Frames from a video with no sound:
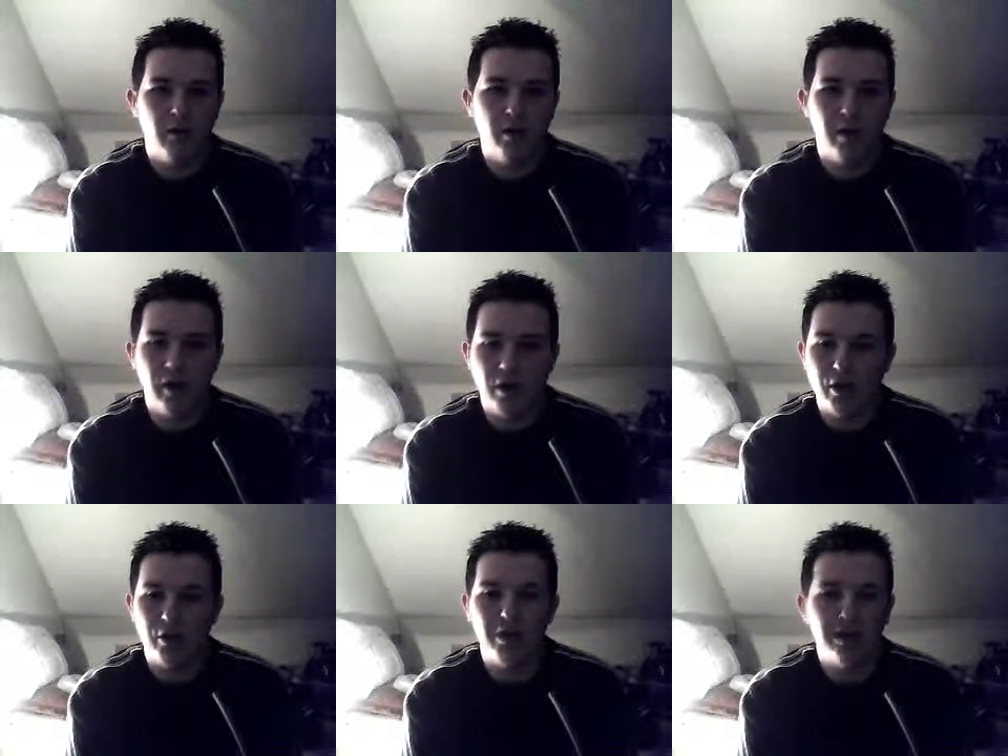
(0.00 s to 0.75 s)
The
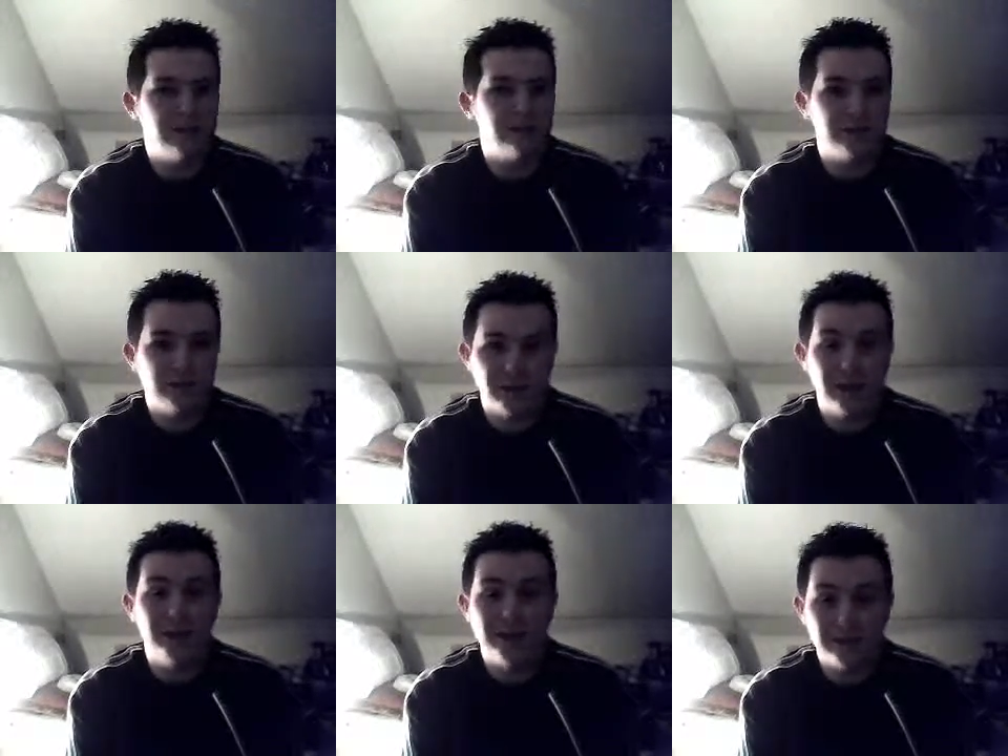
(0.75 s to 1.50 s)
character, he gets
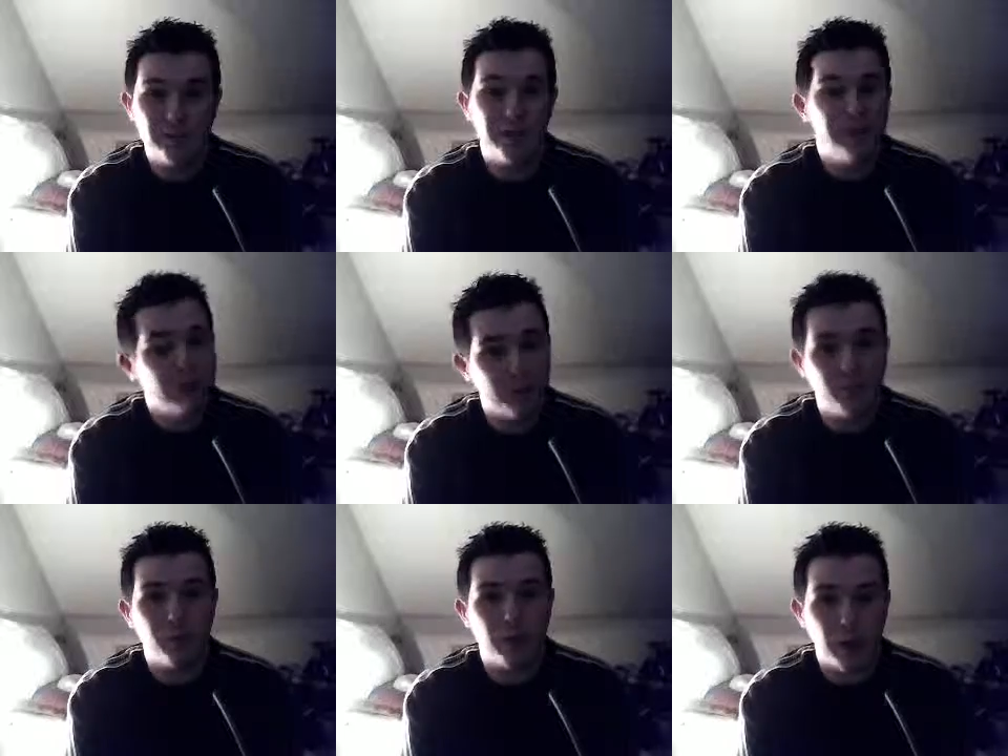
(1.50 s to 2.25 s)
beaten
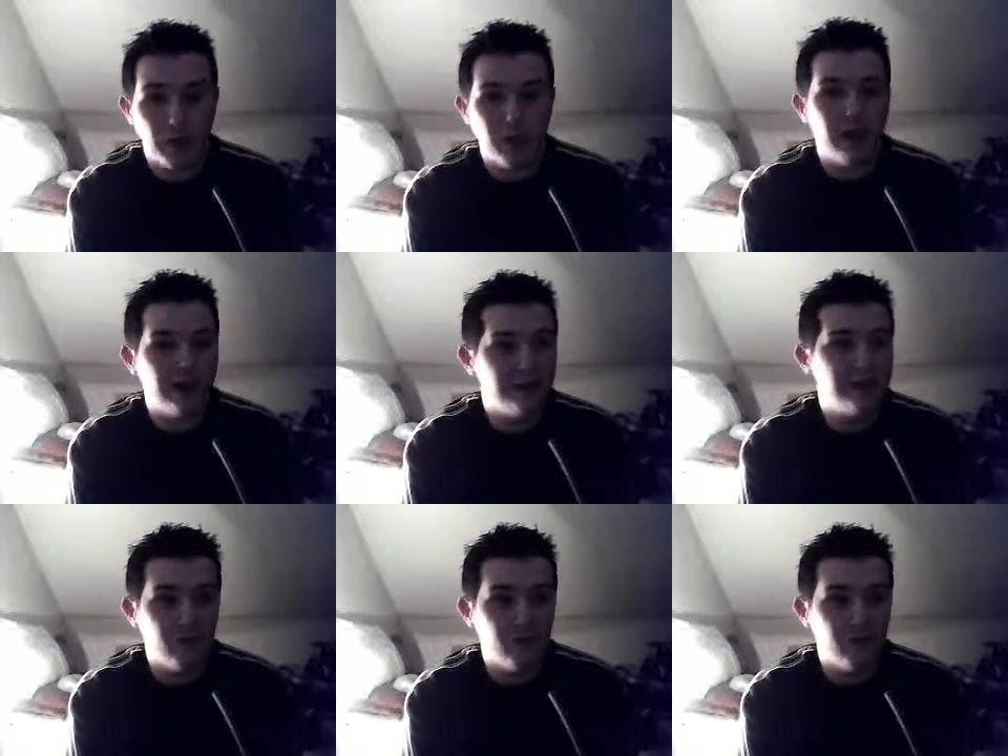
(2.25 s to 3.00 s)
up a lot.
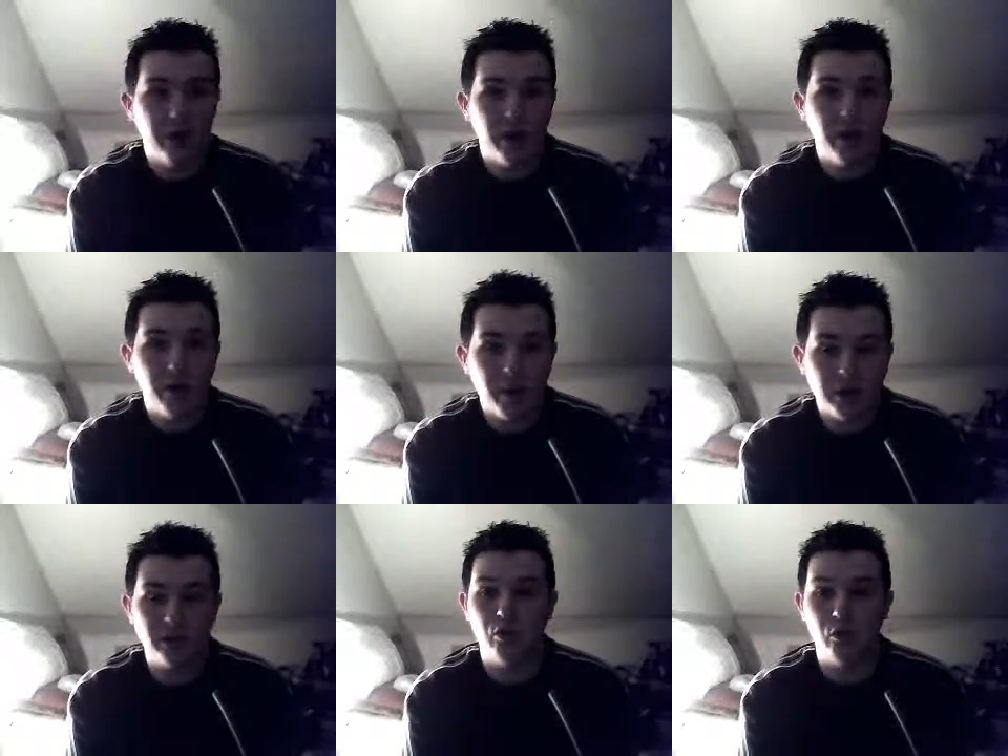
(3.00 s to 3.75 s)
He's a very
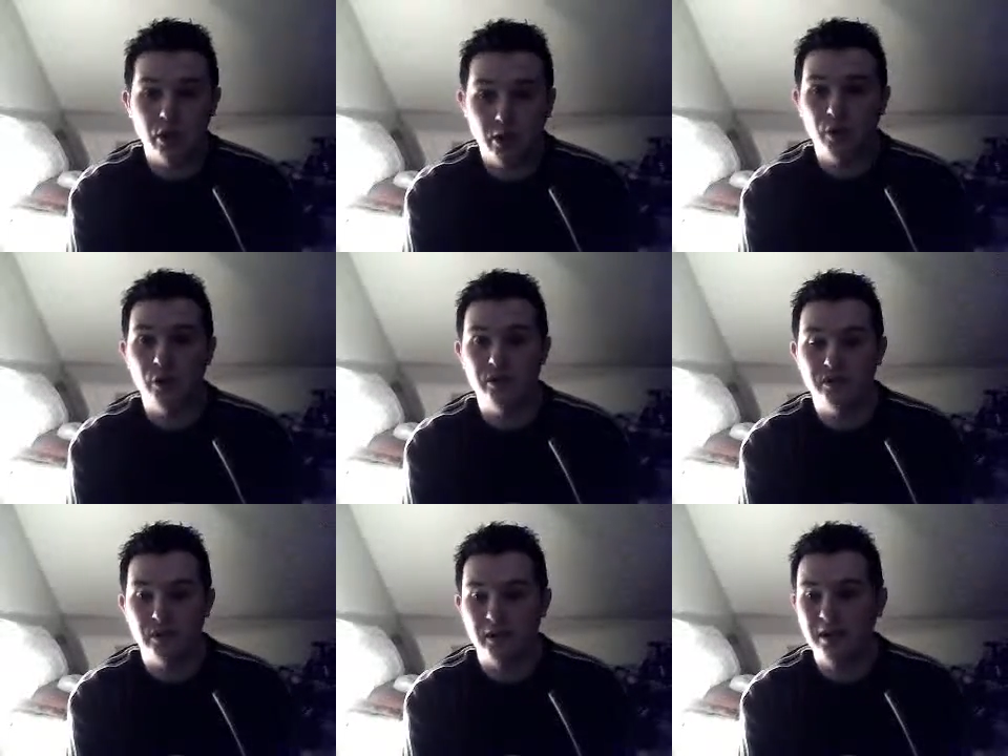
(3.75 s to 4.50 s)
much a real
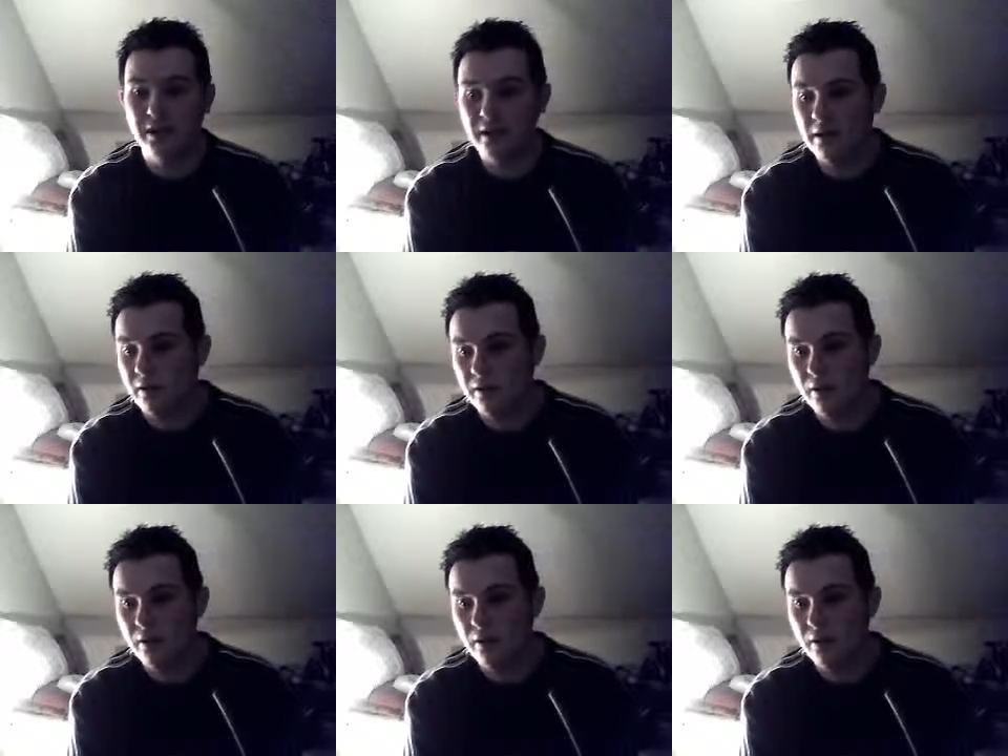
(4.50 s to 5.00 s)
person. He's